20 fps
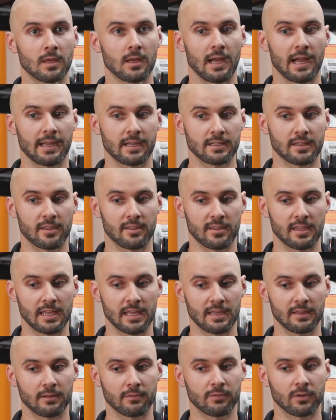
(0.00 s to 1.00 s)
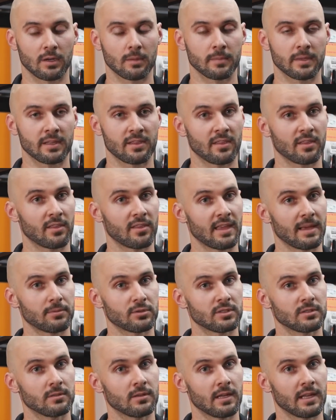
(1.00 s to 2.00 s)
I got to see it from its
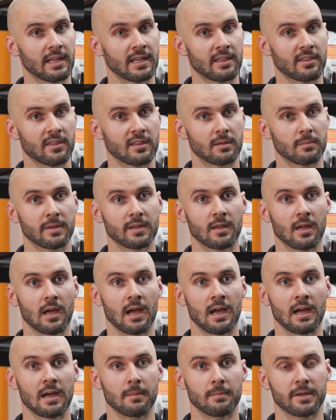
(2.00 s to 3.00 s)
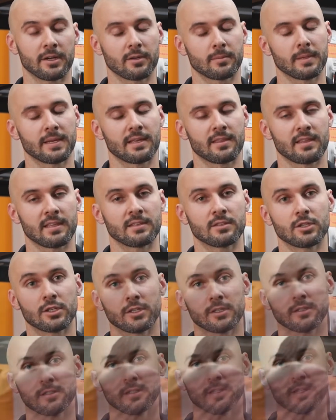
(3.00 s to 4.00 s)
inception as an American Makes intern,